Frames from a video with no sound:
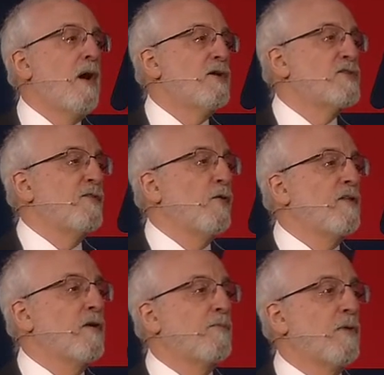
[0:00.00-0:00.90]
is
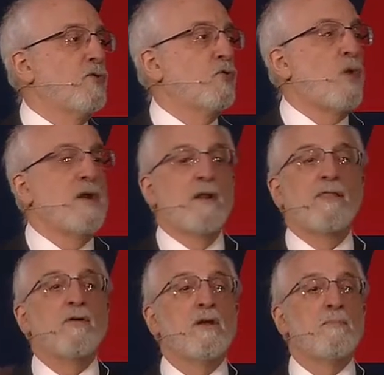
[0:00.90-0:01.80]
fueling their 20 to
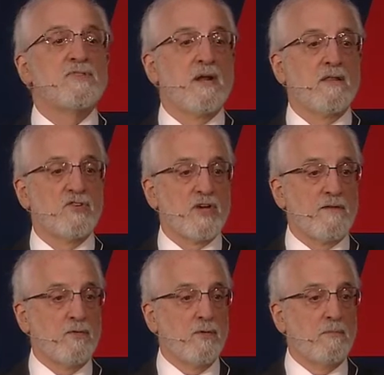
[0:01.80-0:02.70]
30% of the jet
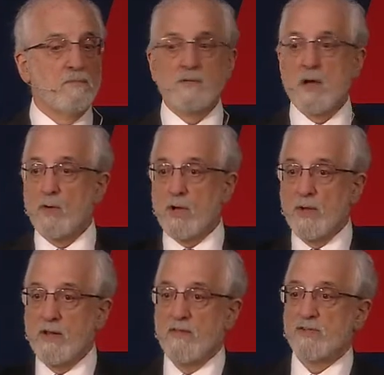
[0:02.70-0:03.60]
fuel
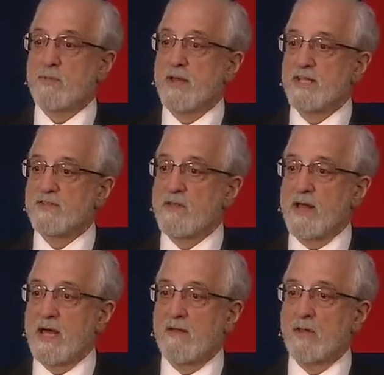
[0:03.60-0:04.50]
going into those planes
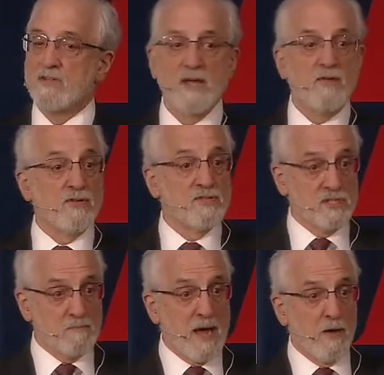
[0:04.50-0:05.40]
flying out of Los Angeles
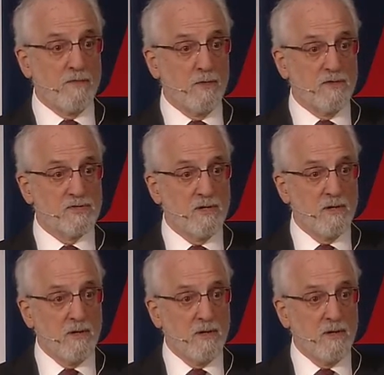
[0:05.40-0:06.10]
as biofuels,